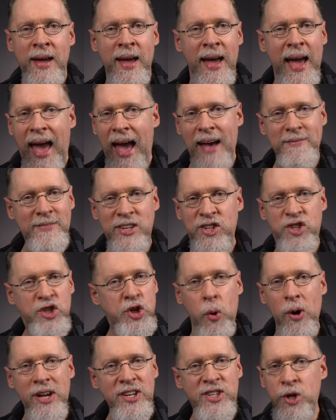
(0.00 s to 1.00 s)
Have a
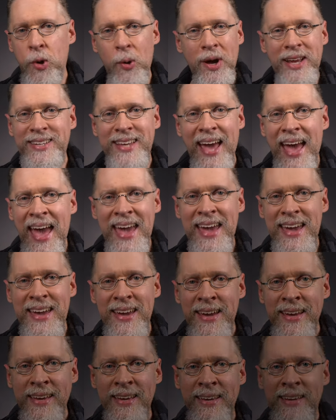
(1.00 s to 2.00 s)
joy, joy day!